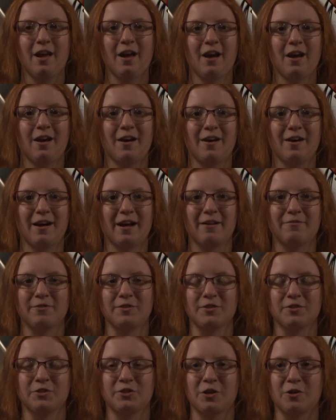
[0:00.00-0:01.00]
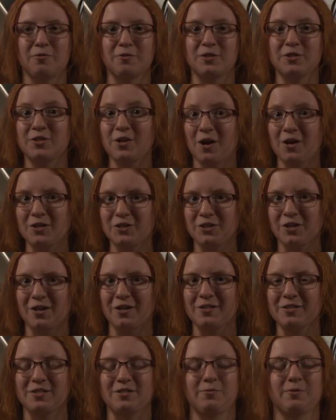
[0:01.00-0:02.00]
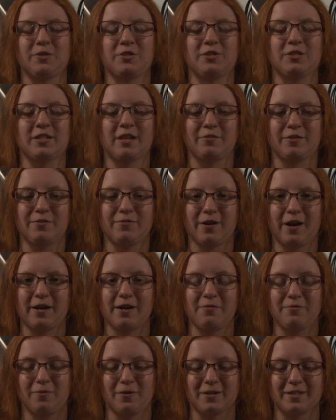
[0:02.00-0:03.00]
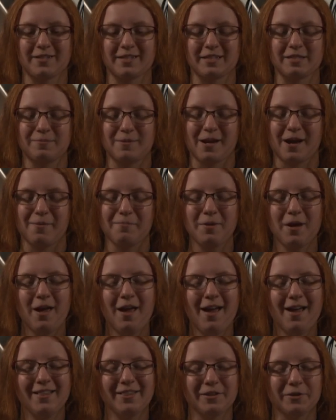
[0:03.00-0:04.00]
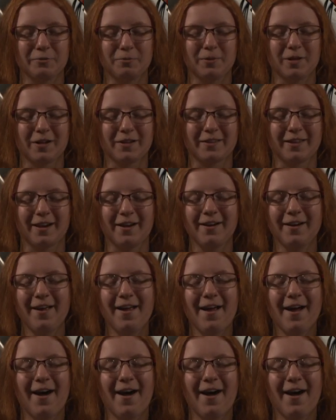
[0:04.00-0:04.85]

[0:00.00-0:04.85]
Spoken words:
I have the show Star Charts, which is every Friday 4 to 6 p.m. A little plug there.